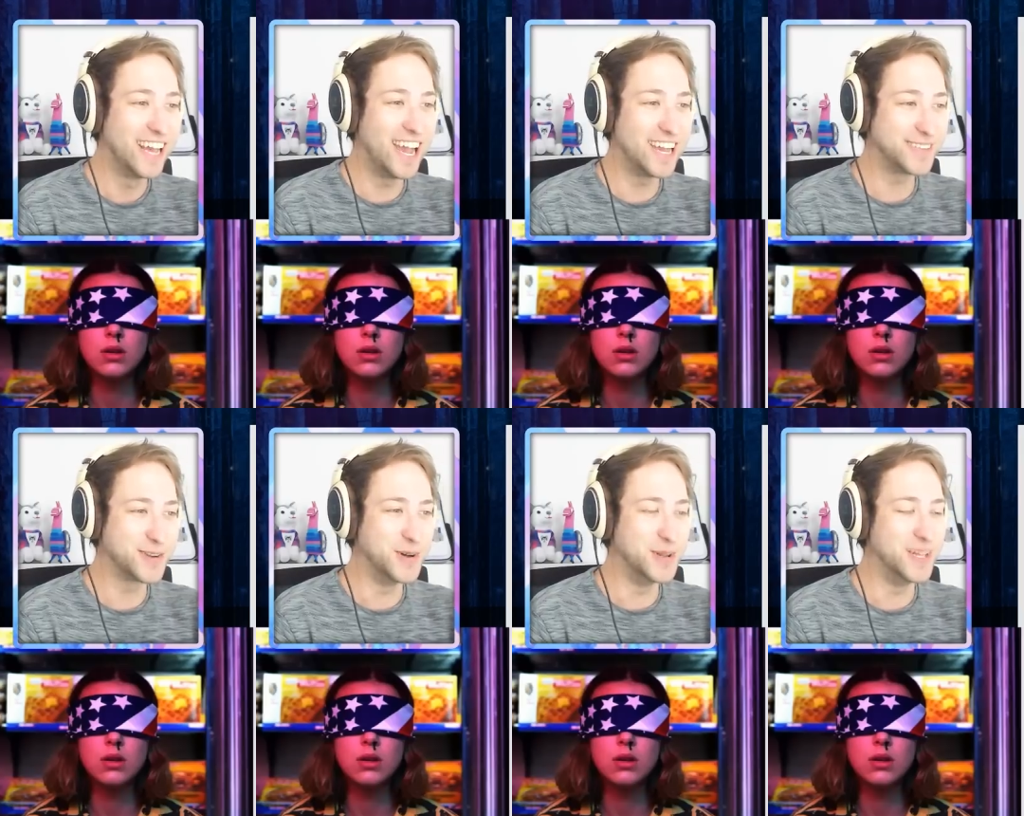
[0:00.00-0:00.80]
Speaker 1: at
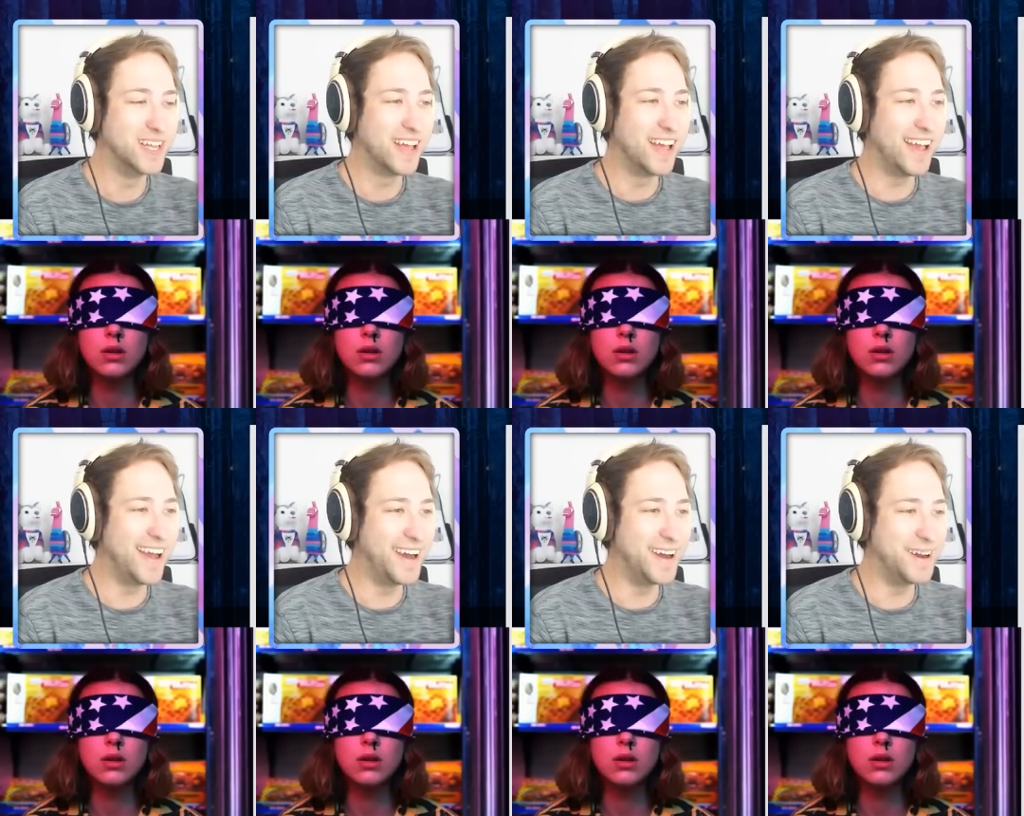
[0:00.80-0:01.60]
all.
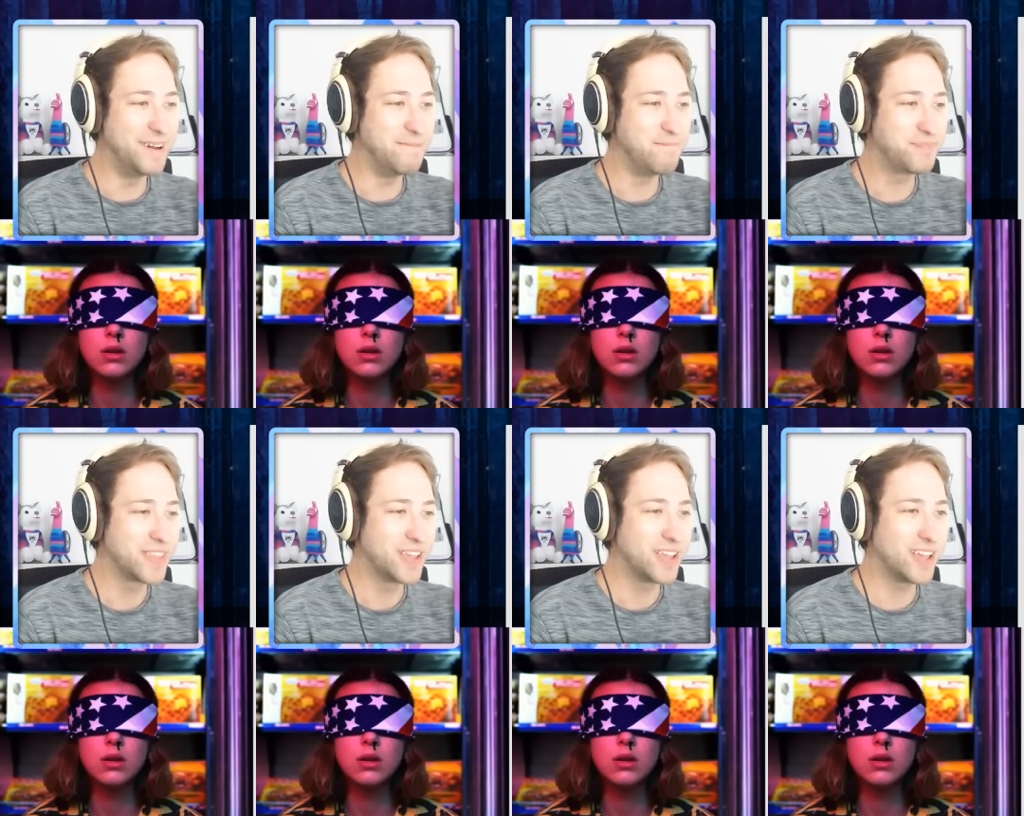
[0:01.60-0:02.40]
Um,
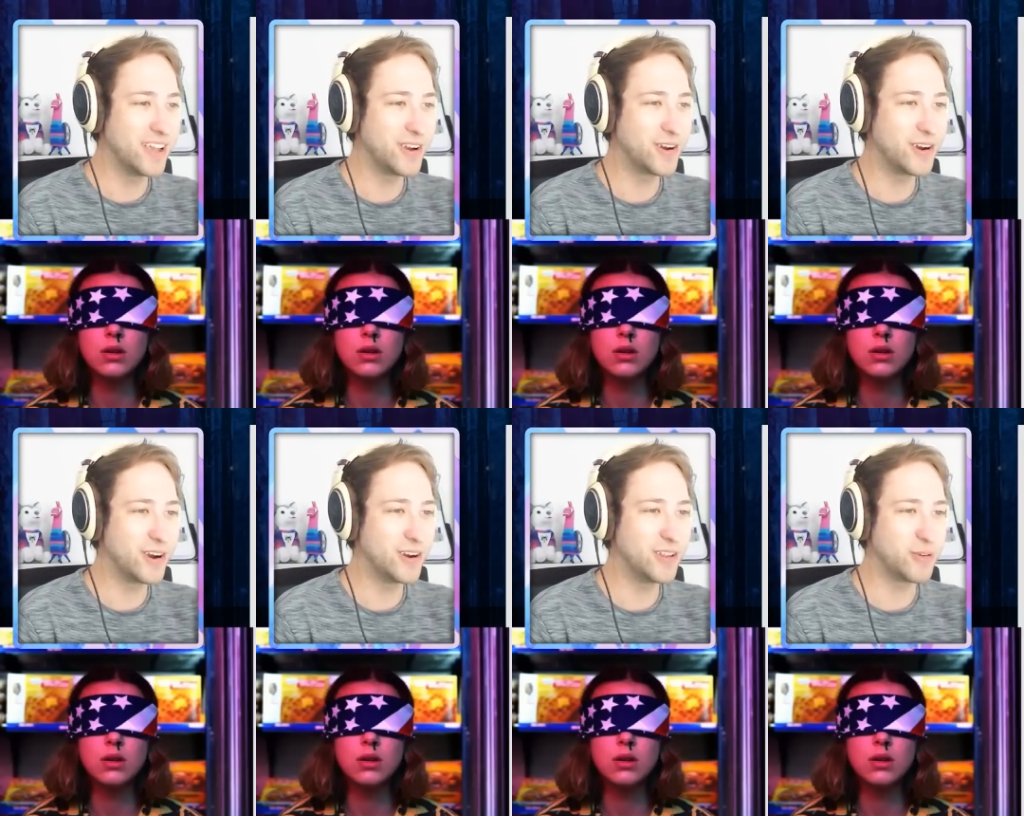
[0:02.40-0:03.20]

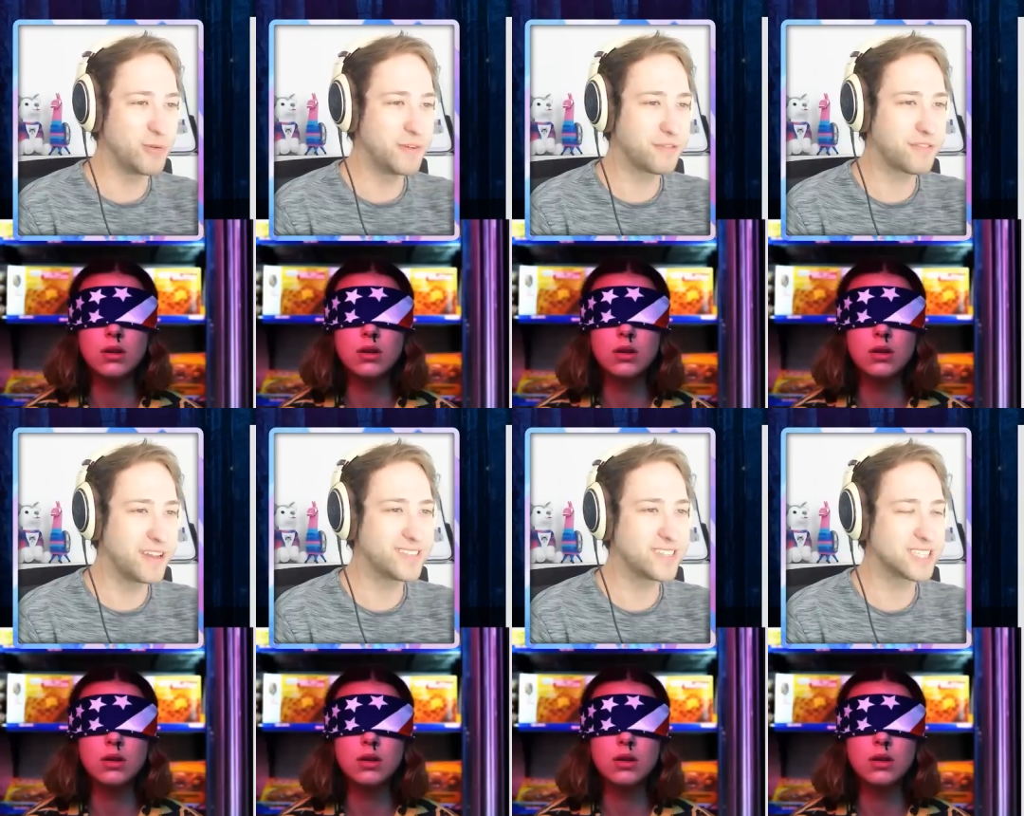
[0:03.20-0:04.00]
er, the woman
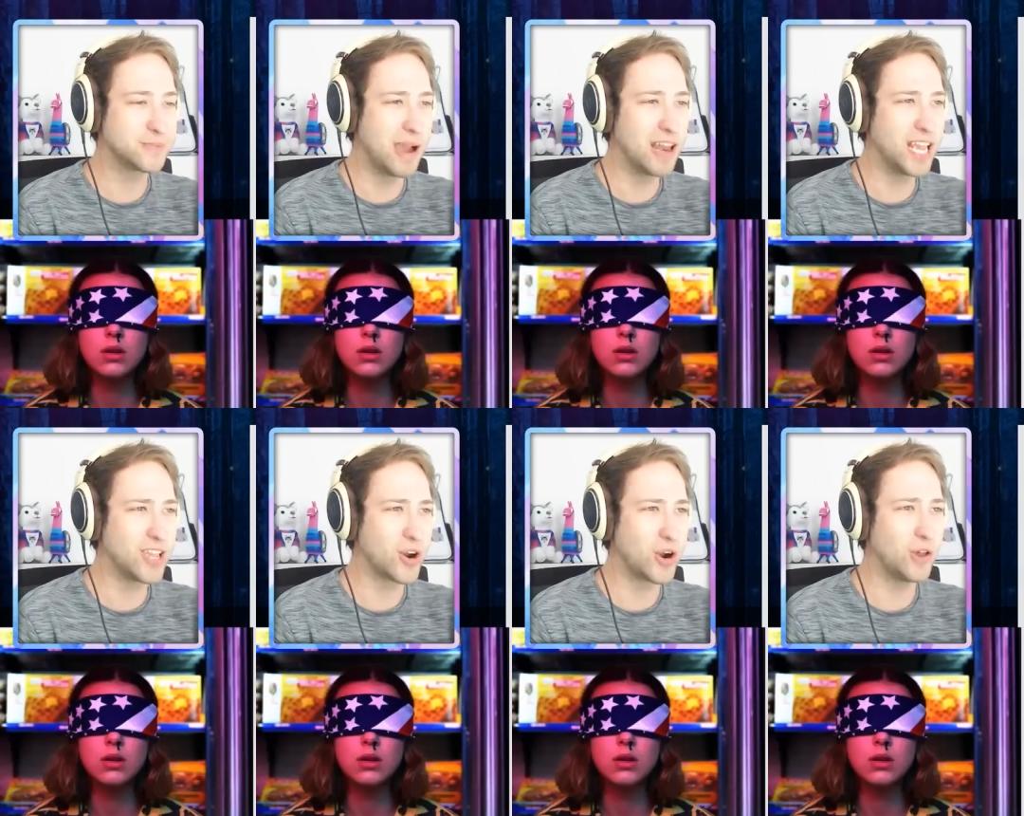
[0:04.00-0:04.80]
face, the smiling
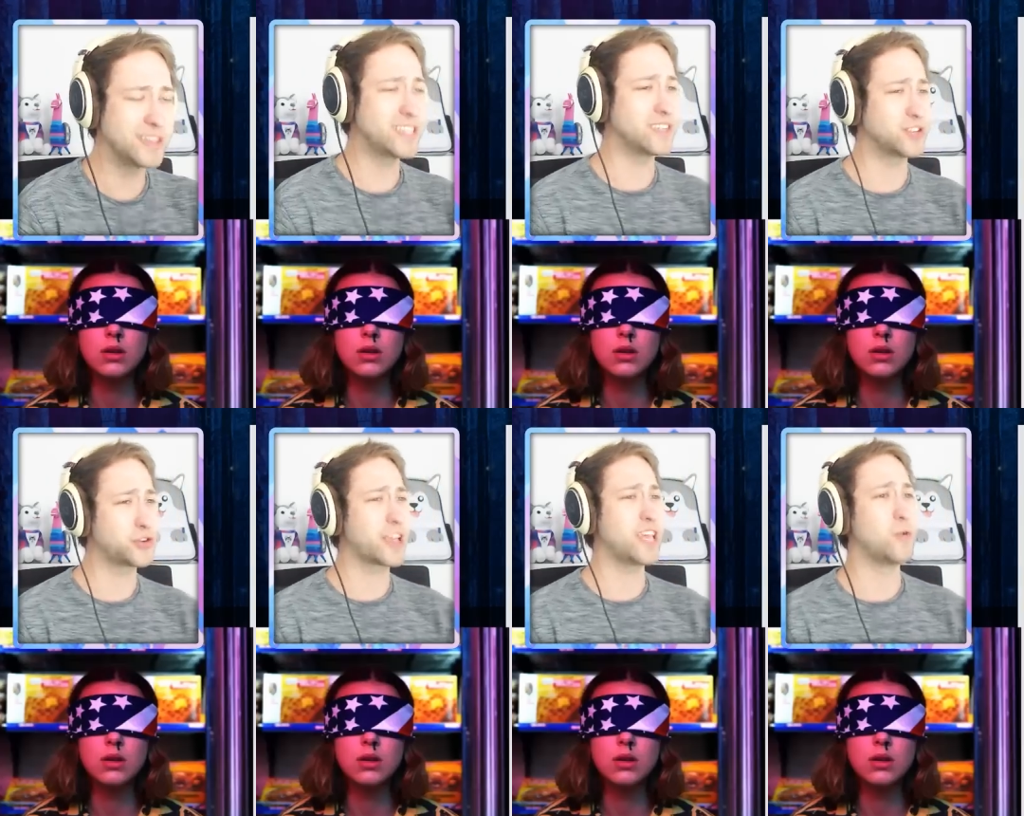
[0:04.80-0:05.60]
girl. This is a
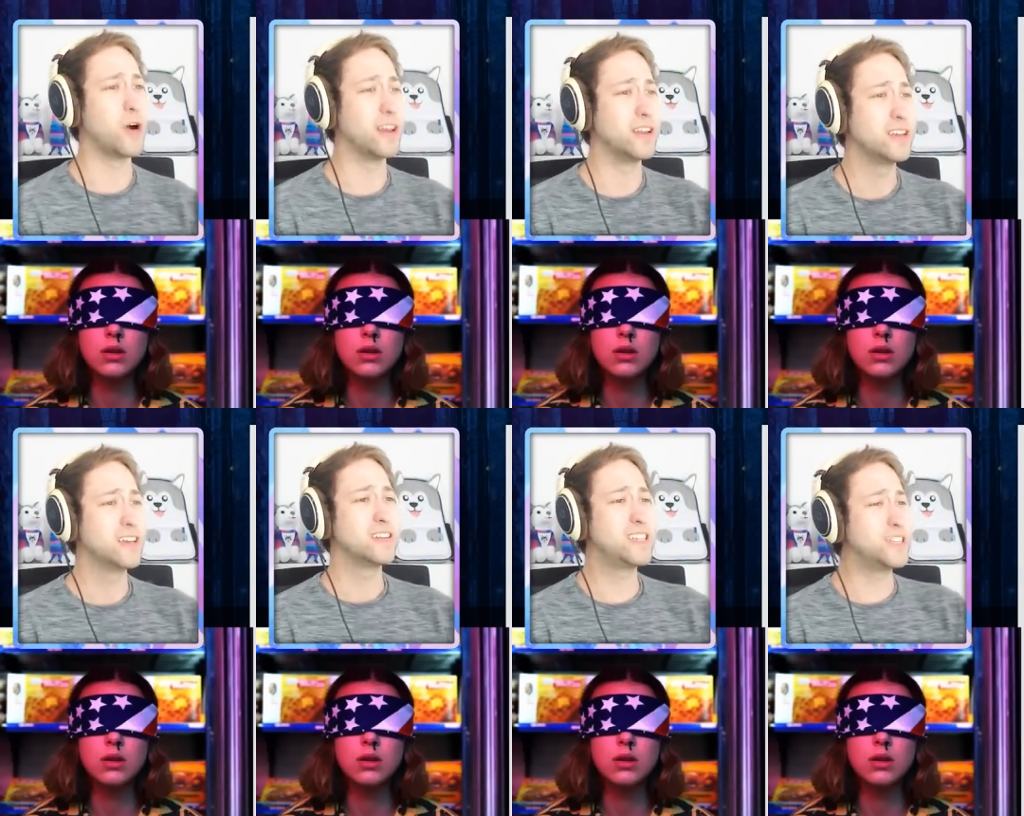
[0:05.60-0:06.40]
tricky one.
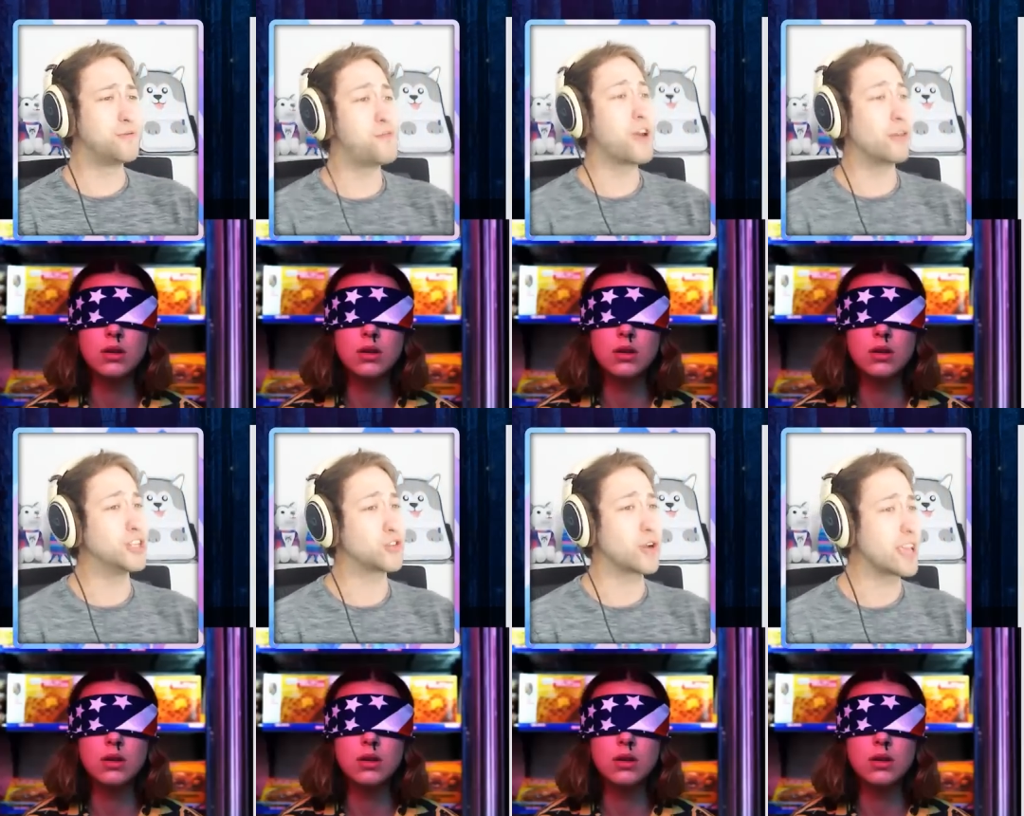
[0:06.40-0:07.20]
This is very
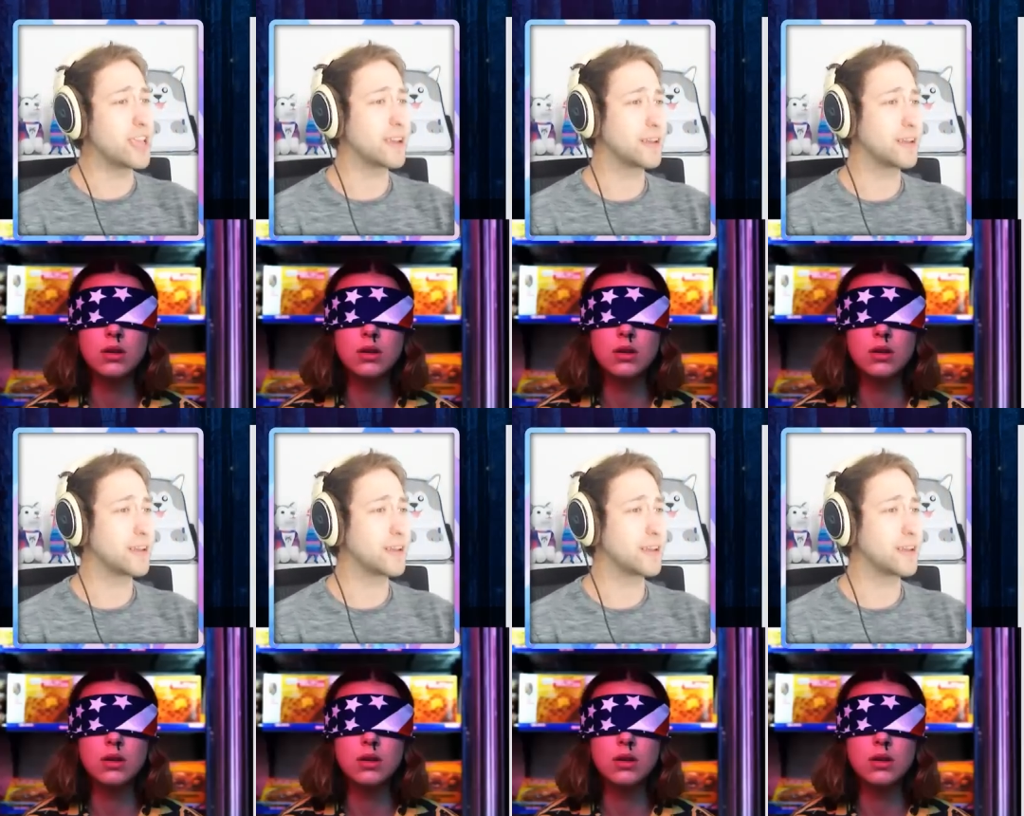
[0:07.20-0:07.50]
tricky.